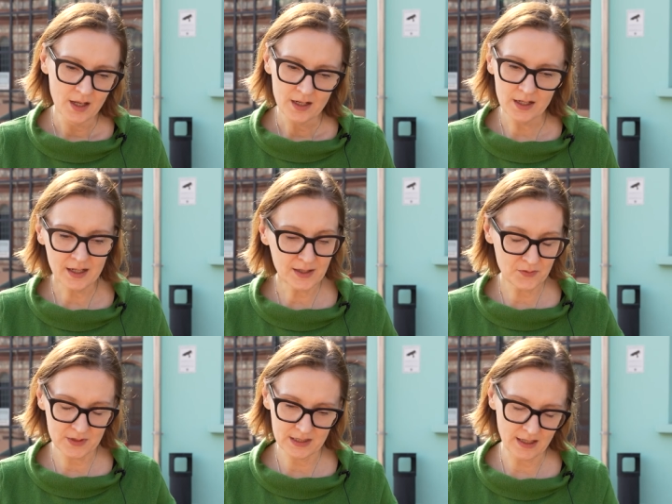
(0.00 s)

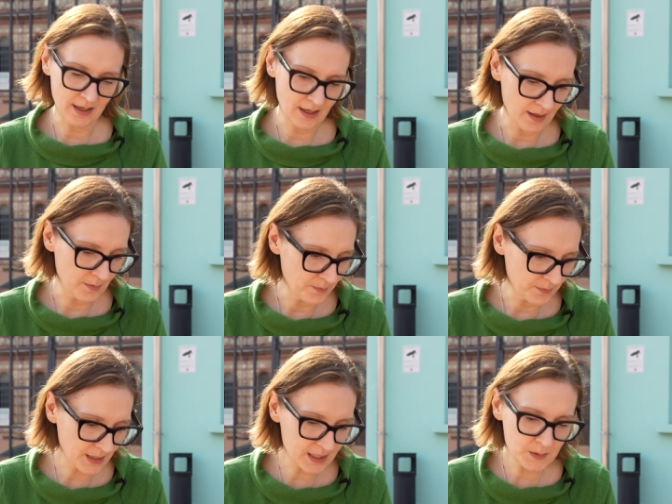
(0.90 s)
life's
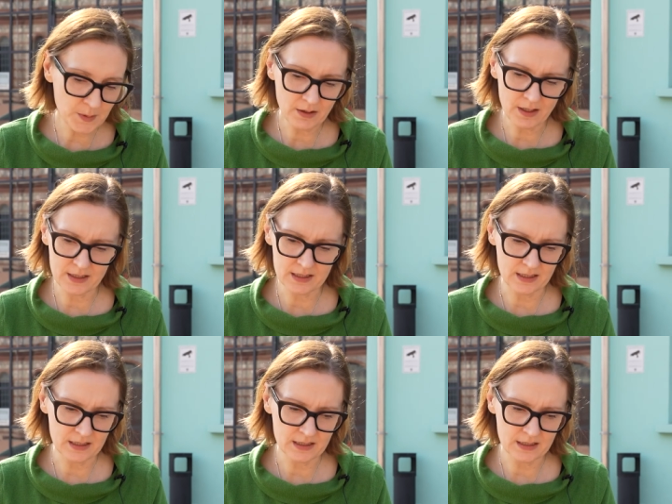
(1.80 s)

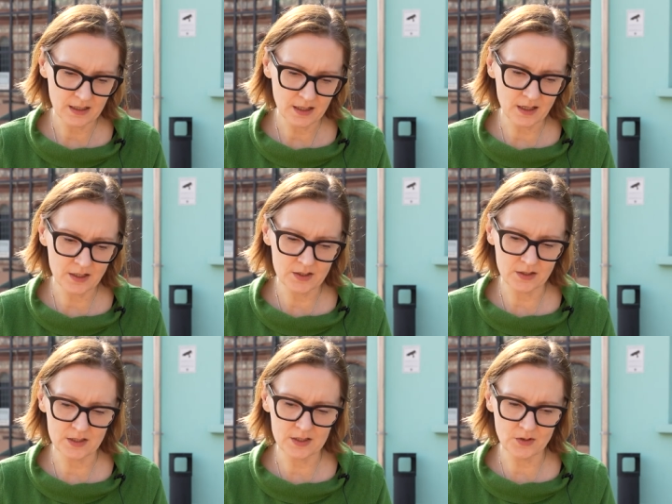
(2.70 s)
experiences onto
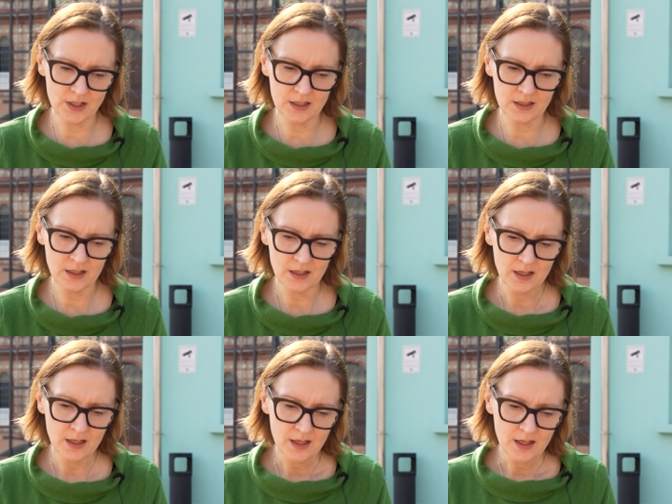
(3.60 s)
the screen.
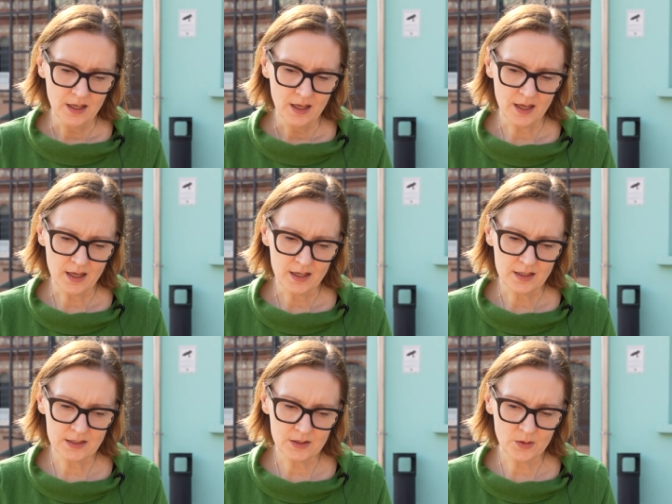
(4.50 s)

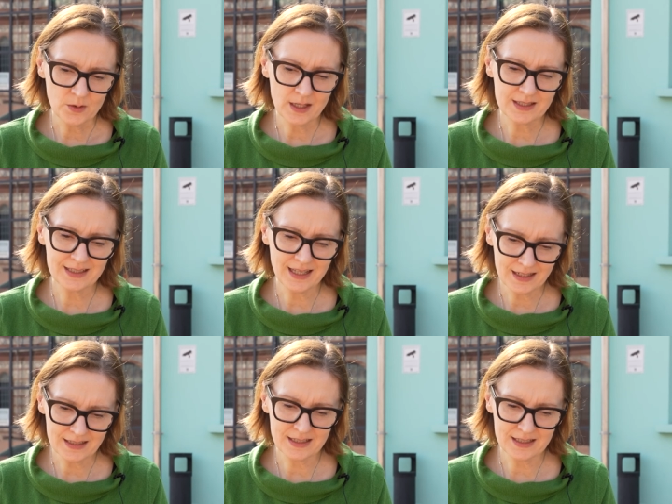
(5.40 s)
So it's
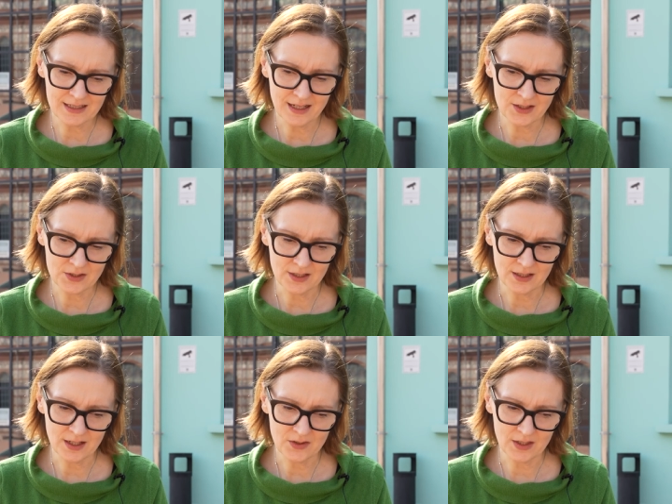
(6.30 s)
that
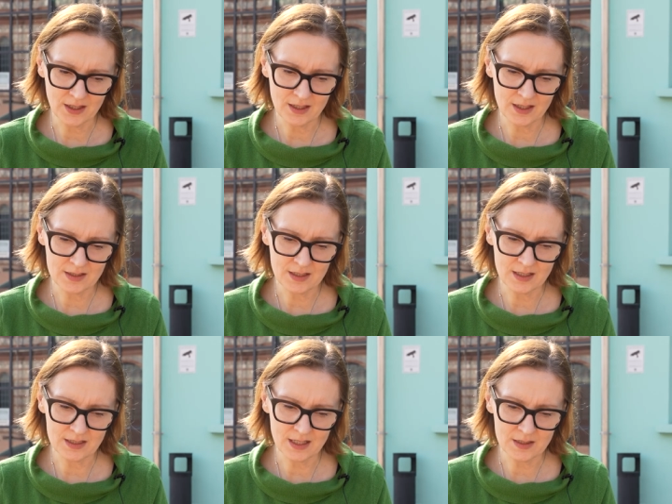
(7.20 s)
distillation, I think,
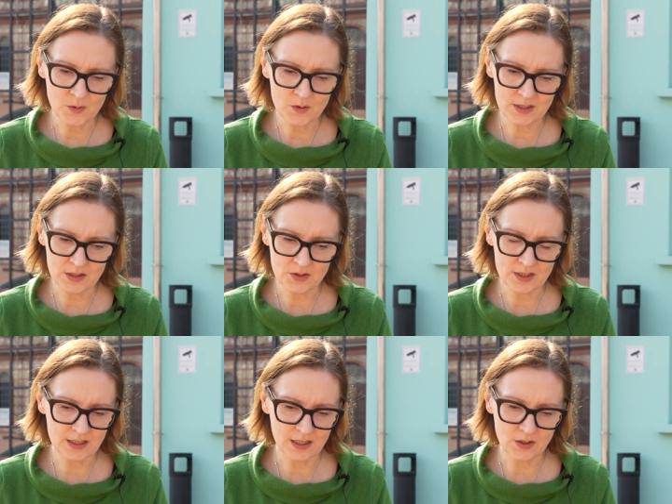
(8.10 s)
is most
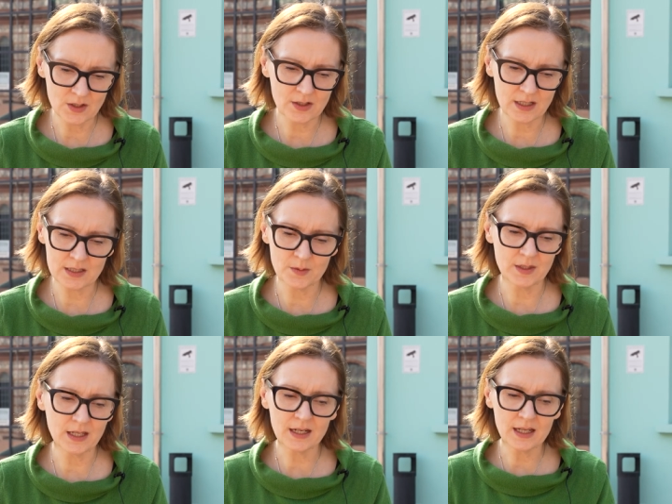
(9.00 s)
interesting. You look at
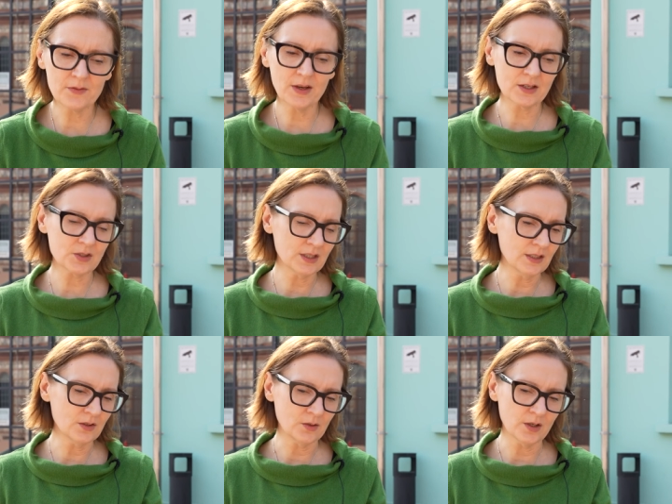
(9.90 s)
something in live
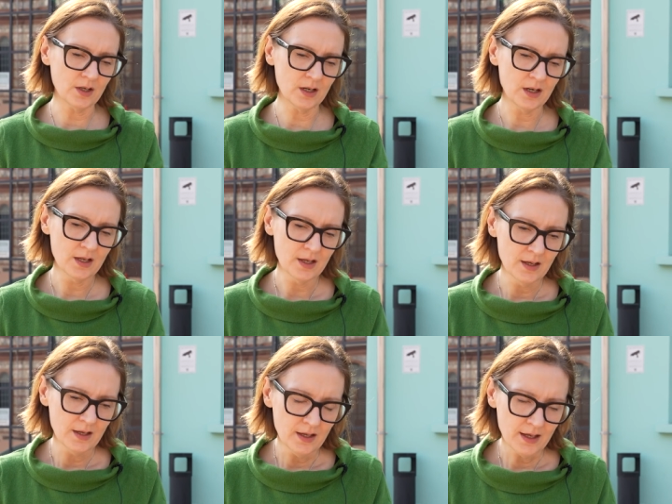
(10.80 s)
action, or
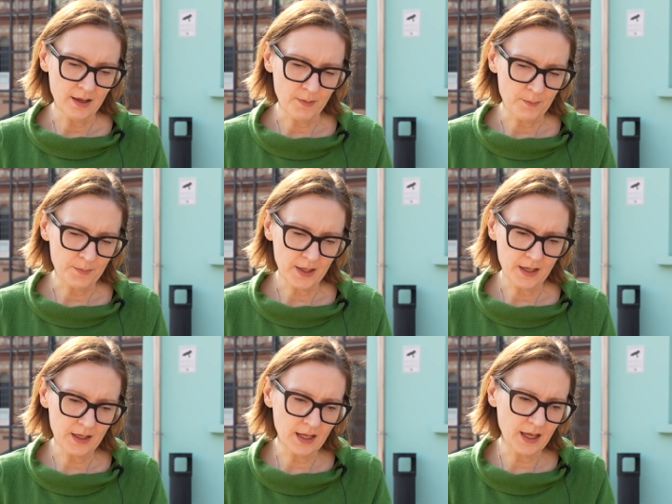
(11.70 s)

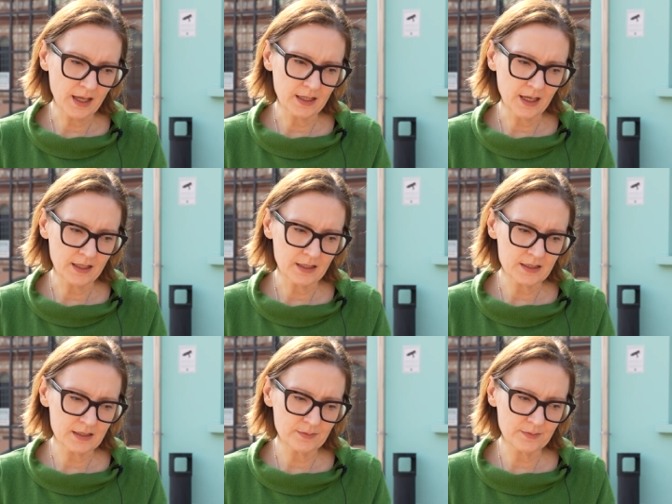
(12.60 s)
and
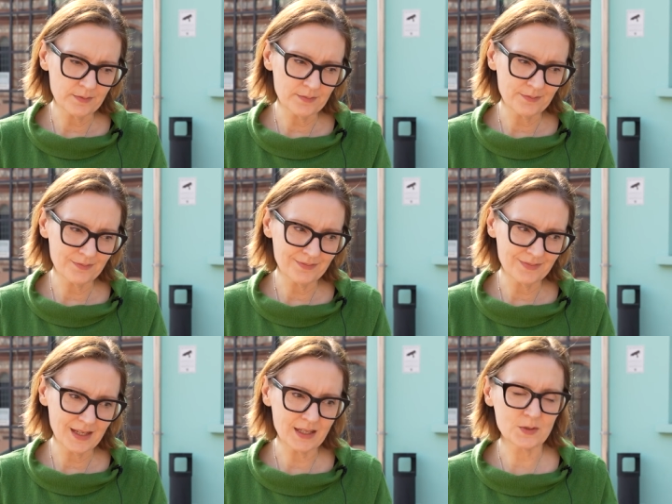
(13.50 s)

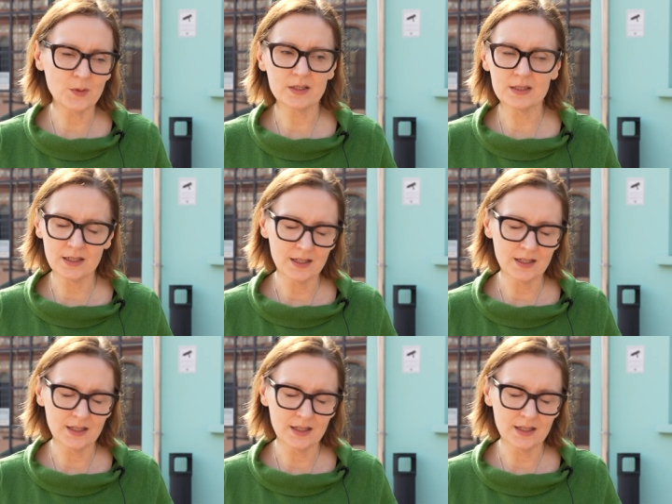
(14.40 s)
it's what